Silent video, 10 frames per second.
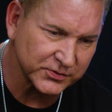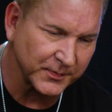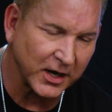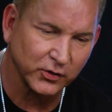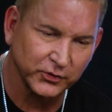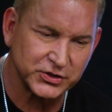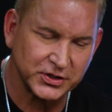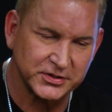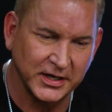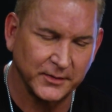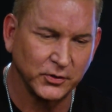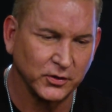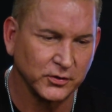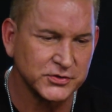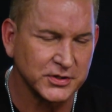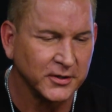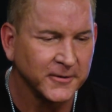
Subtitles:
Maharishi Tom Knowles.